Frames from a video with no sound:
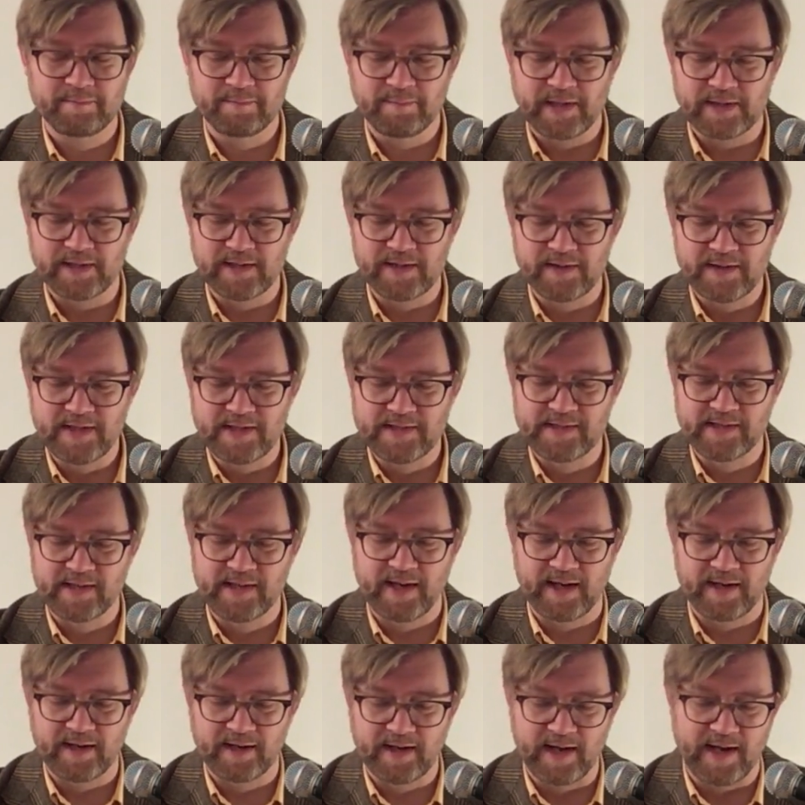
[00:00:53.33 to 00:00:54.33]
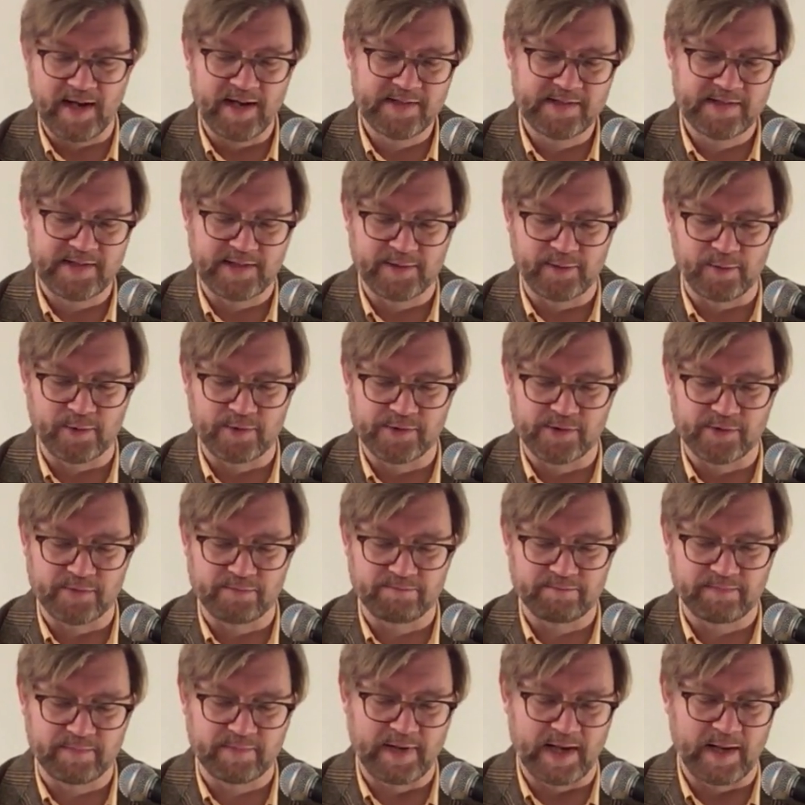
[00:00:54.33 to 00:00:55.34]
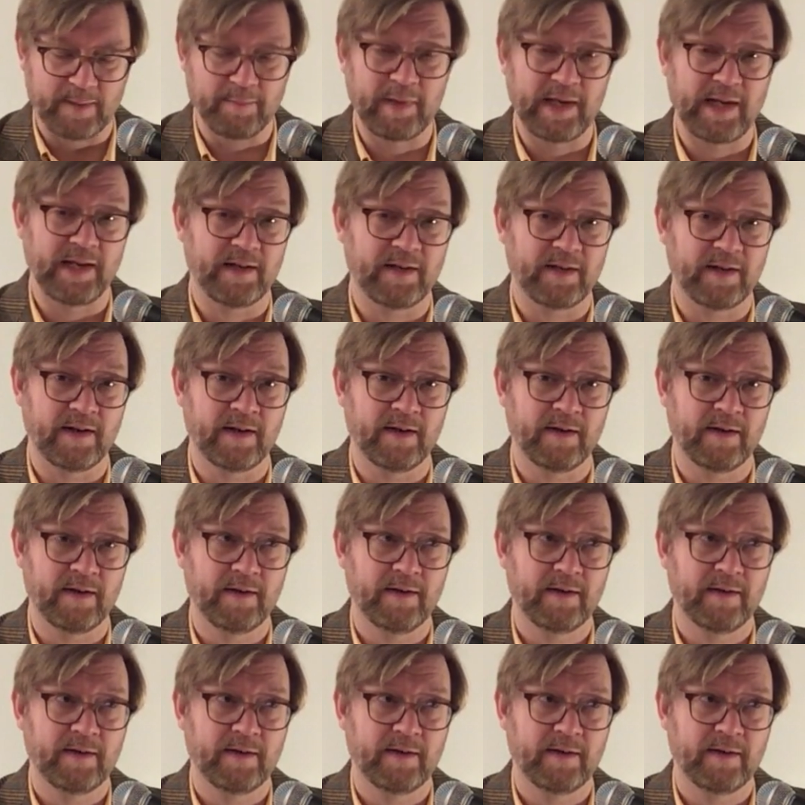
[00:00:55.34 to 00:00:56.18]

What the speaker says: but in this case it also can mean